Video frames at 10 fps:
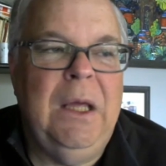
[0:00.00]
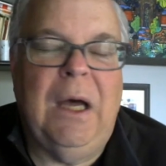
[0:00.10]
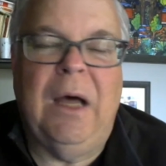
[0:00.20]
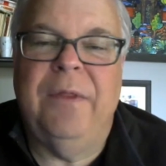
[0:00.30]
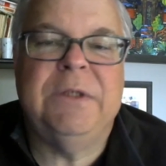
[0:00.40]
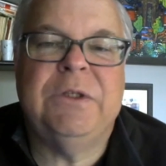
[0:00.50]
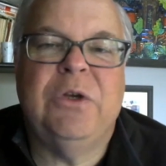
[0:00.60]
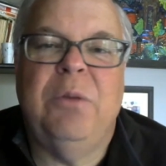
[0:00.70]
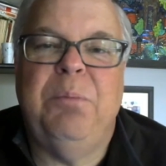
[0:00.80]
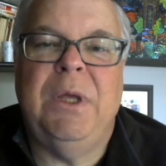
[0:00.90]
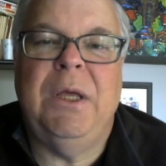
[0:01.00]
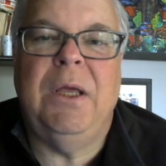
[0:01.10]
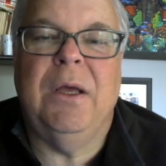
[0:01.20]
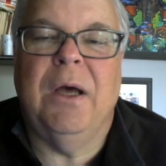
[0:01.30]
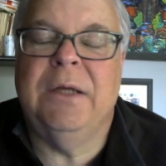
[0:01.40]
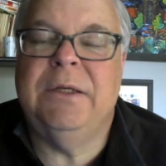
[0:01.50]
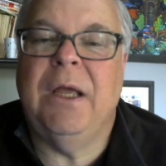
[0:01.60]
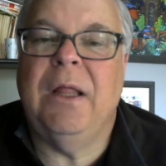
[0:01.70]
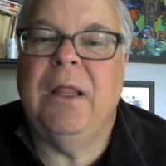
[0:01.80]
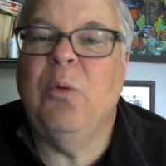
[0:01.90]
Uh, this could be a
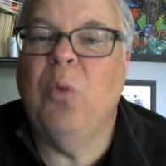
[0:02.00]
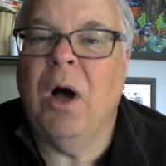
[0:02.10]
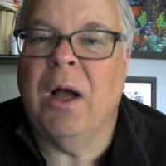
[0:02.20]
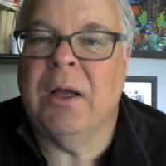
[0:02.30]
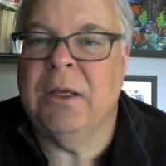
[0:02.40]
daily walk,